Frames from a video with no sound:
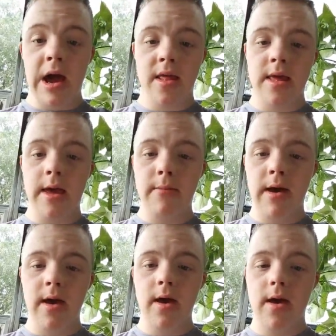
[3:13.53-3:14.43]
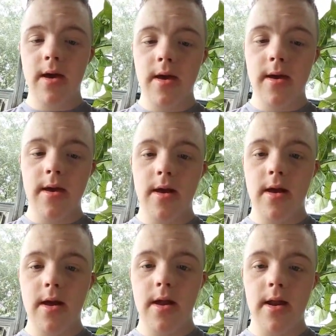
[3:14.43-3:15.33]
uh, see me
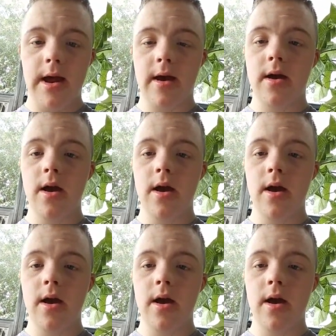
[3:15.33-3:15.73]
like